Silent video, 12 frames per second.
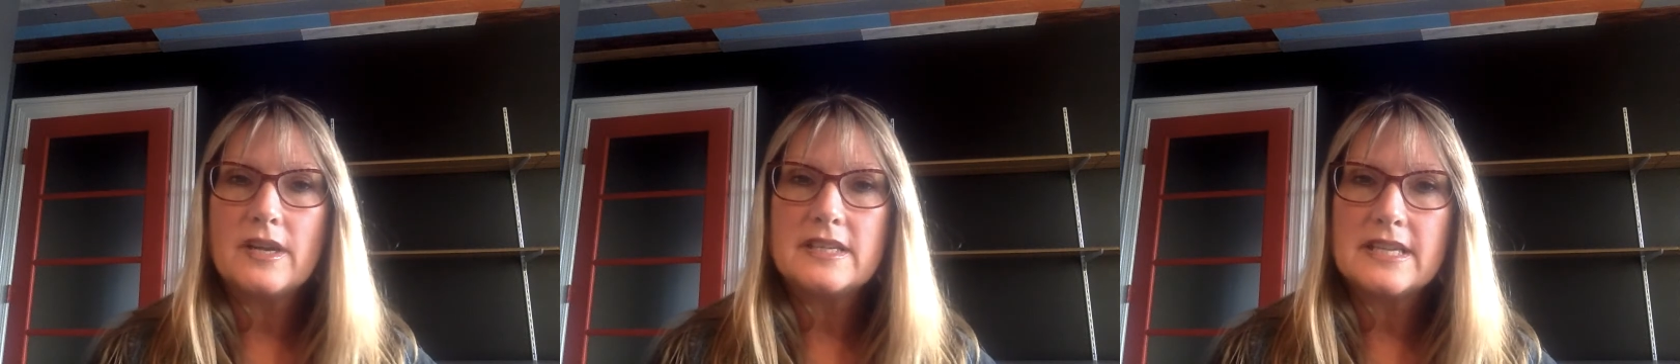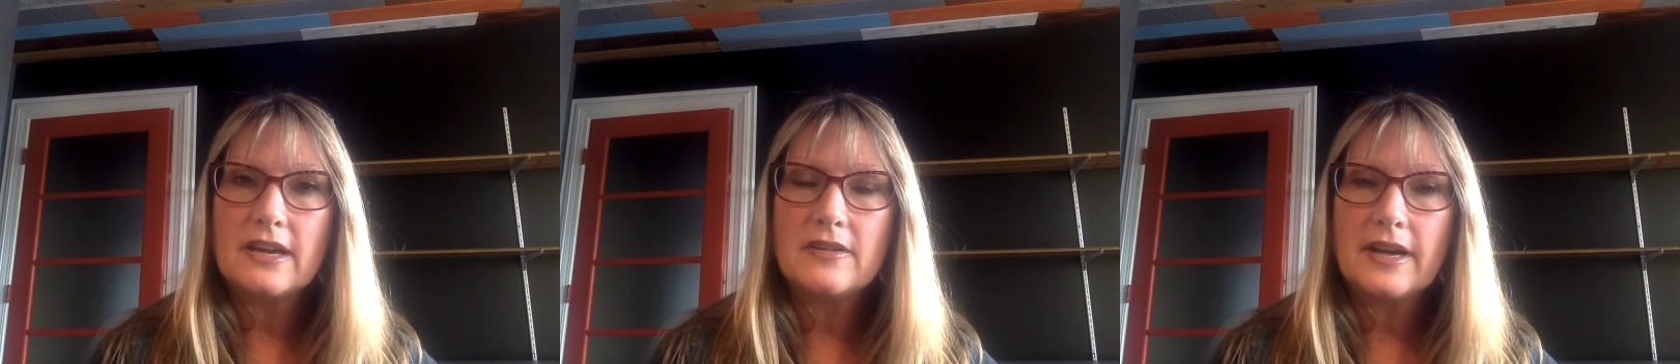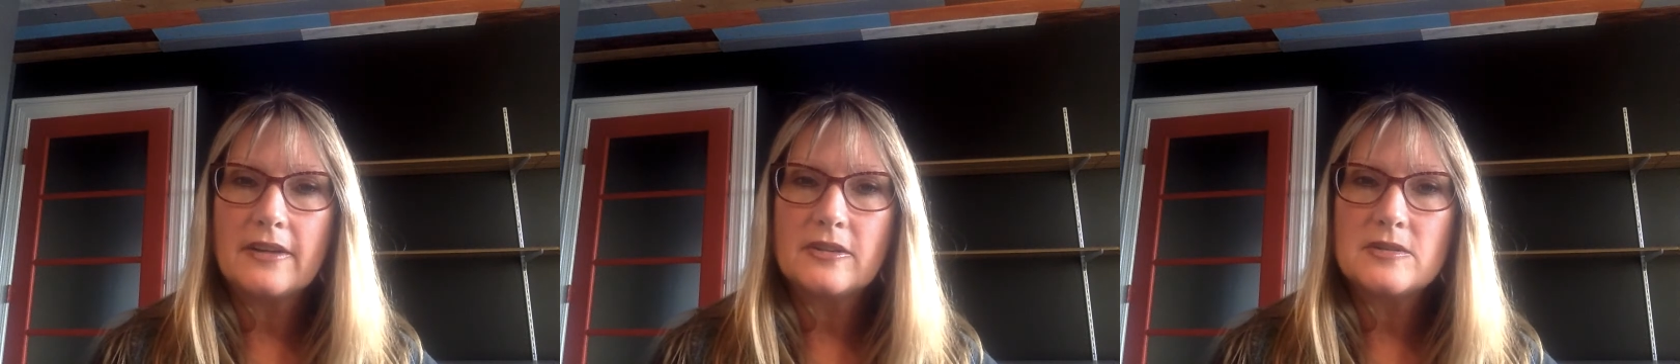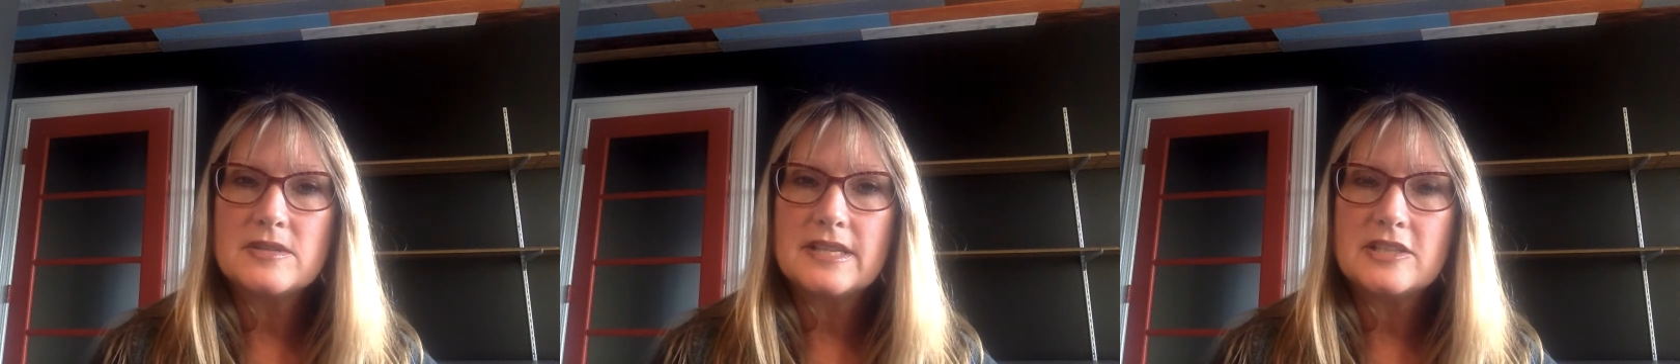and tell
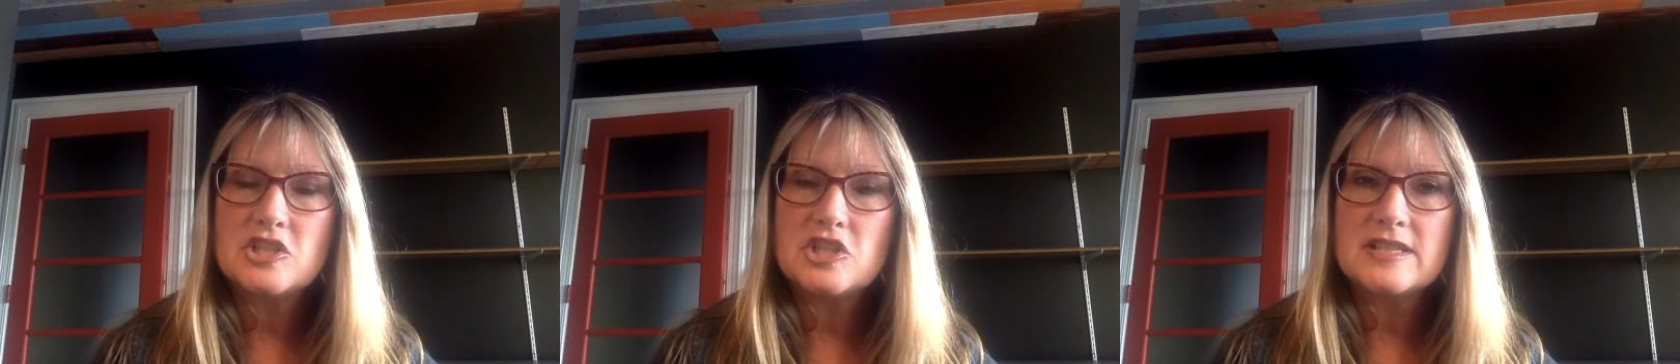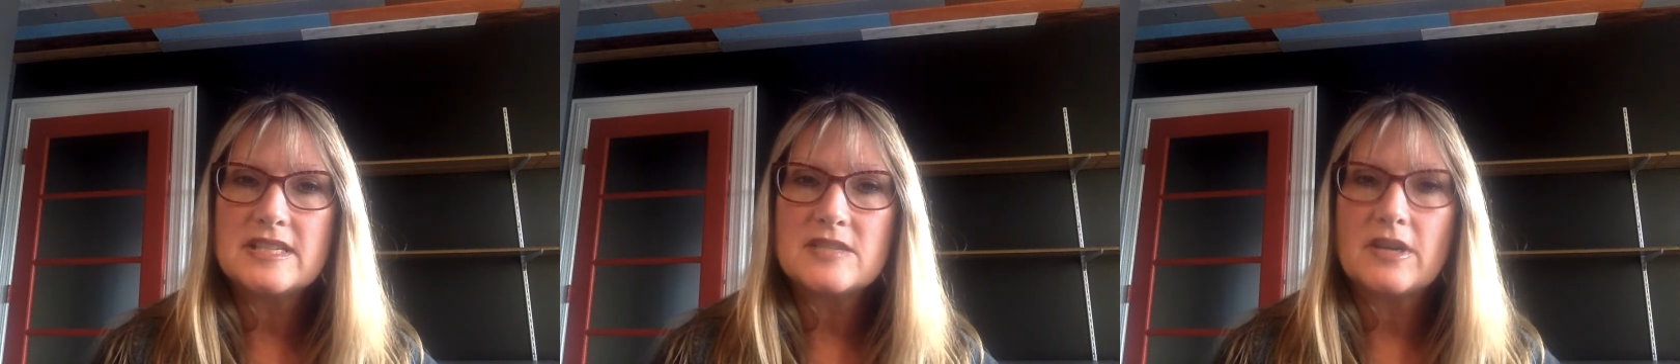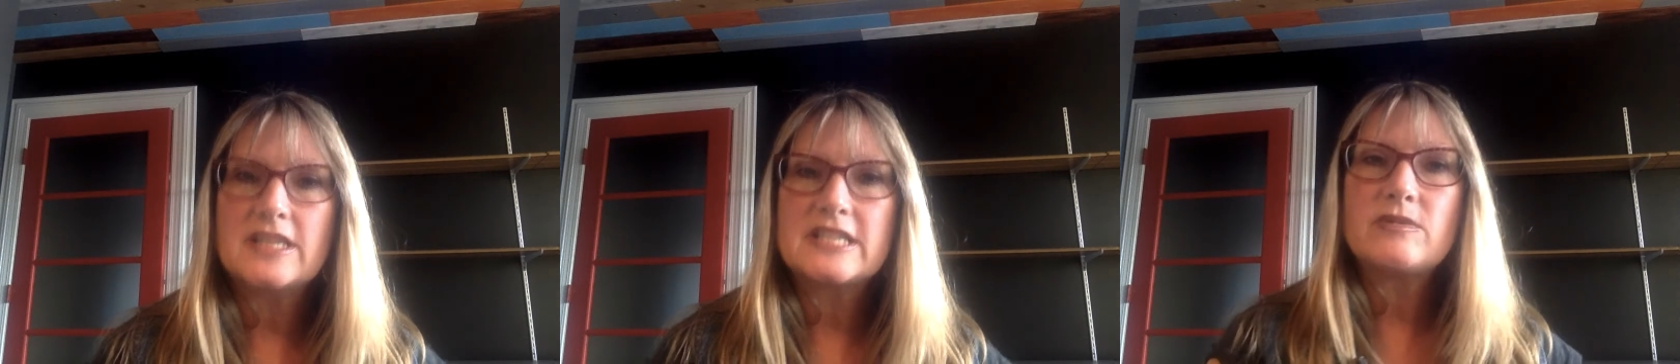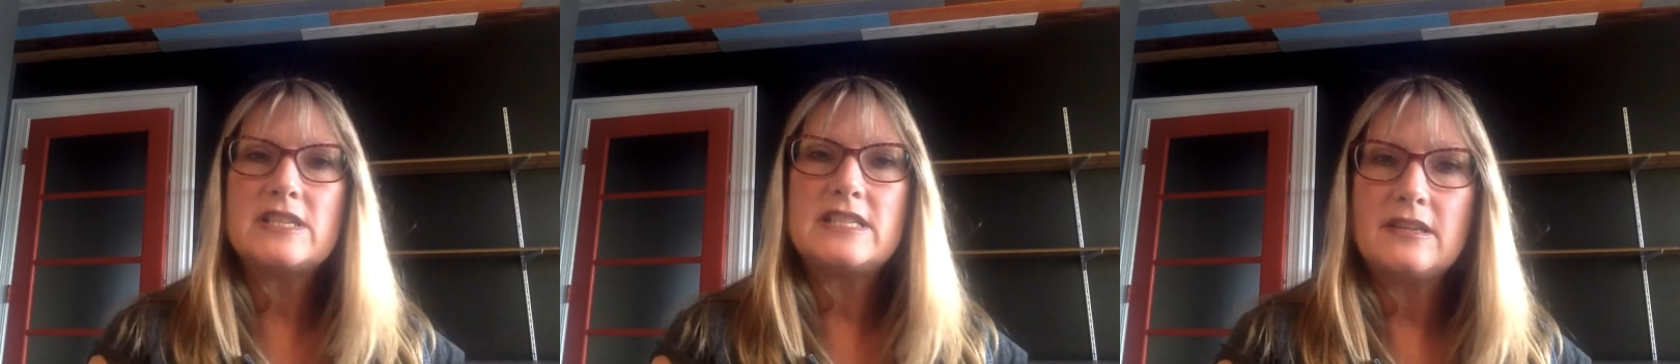others that Jesus wants
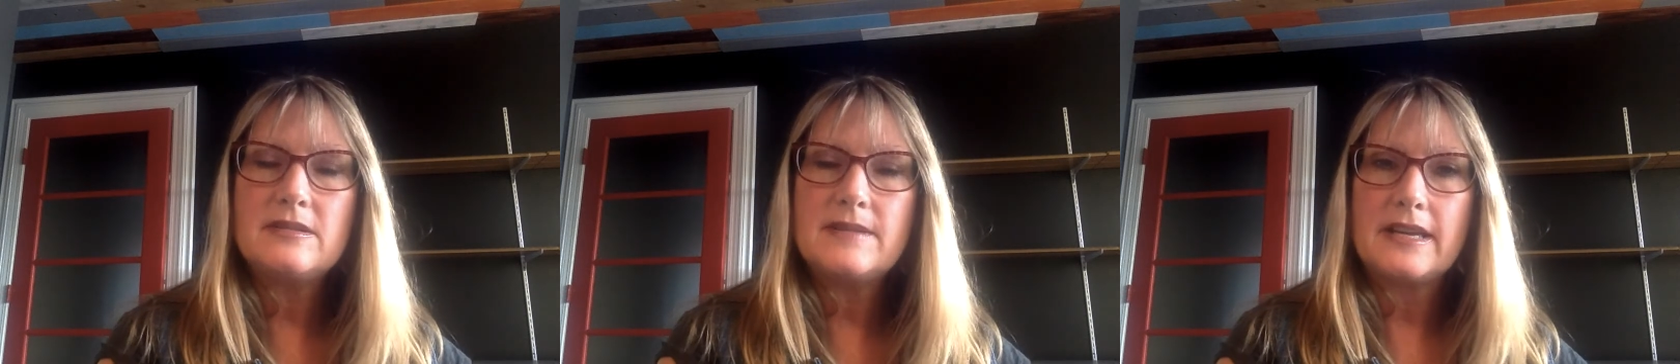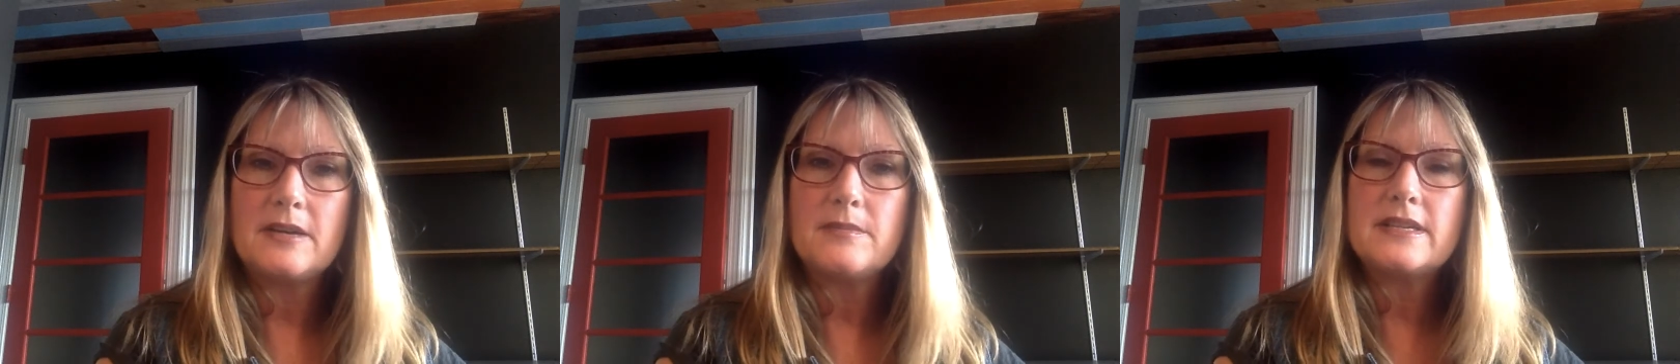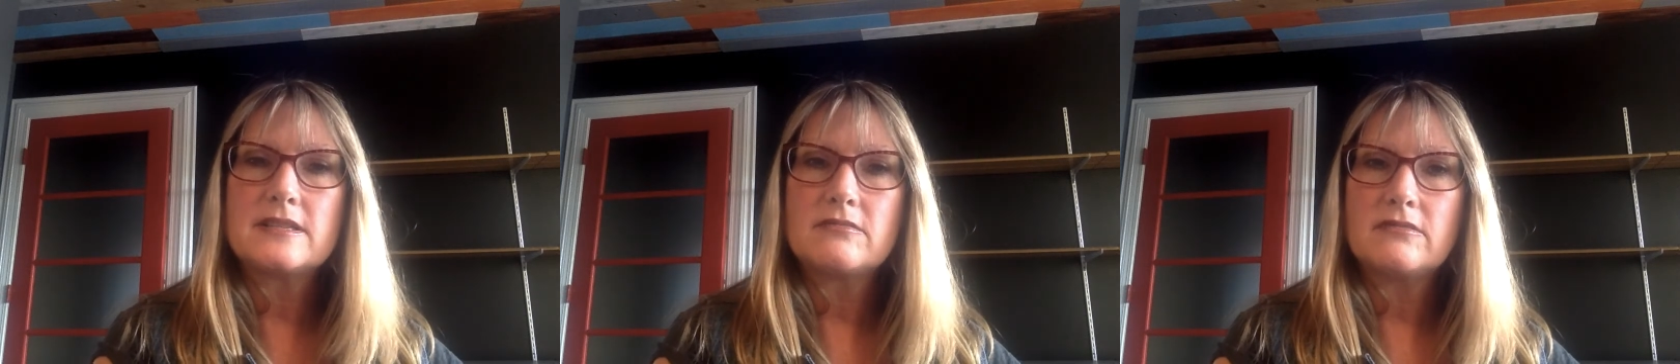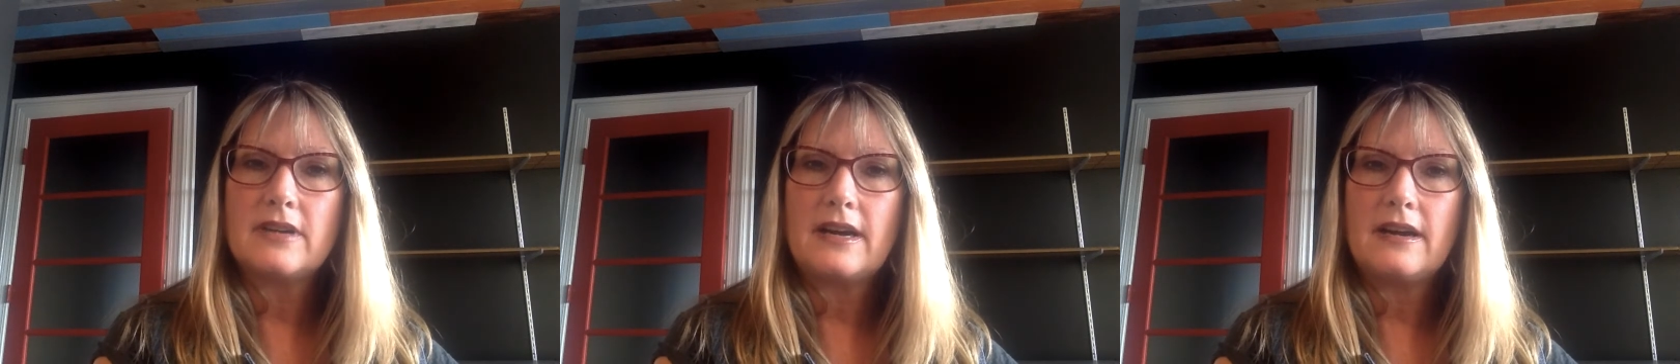to redeem them as
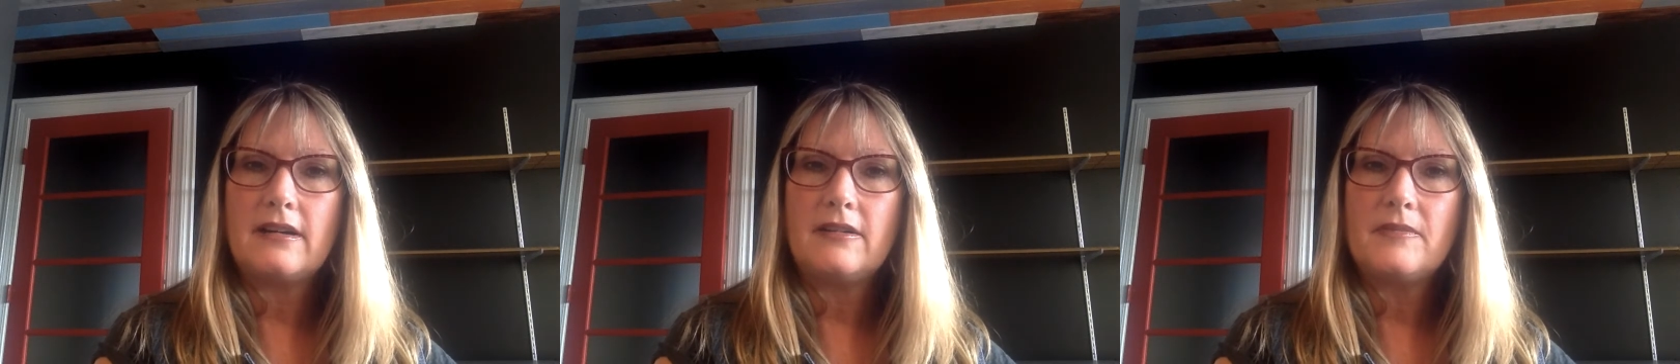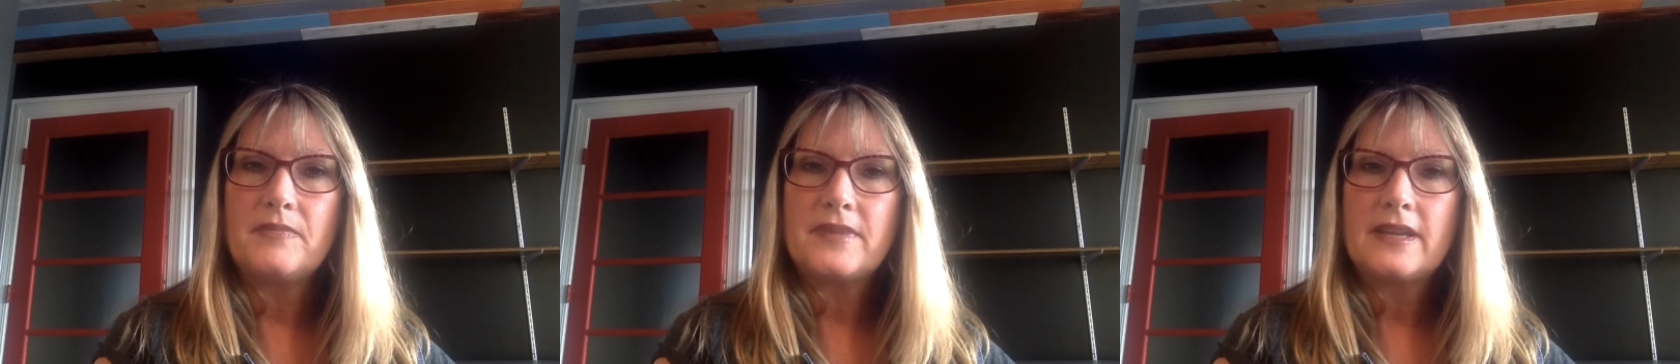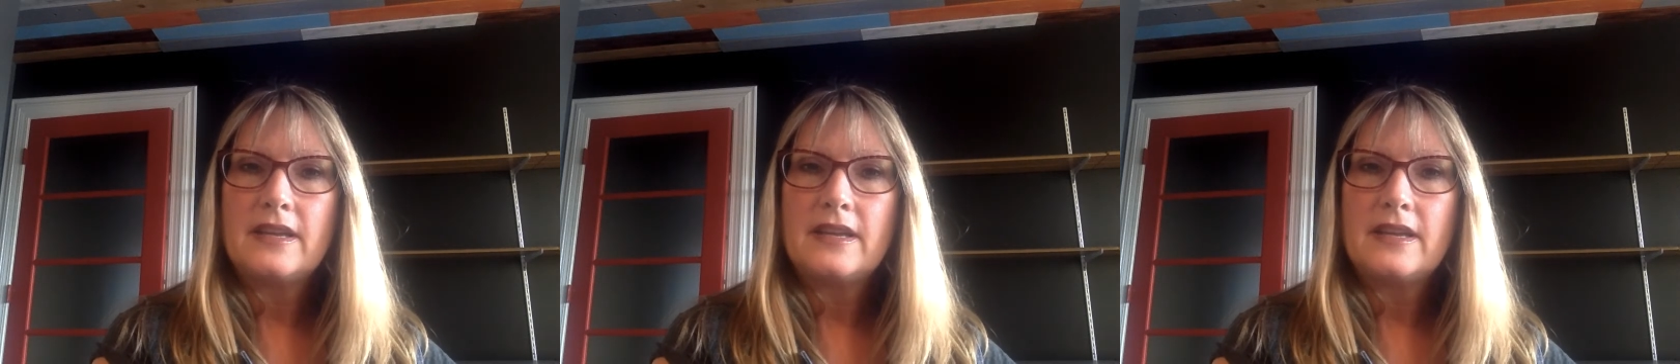well.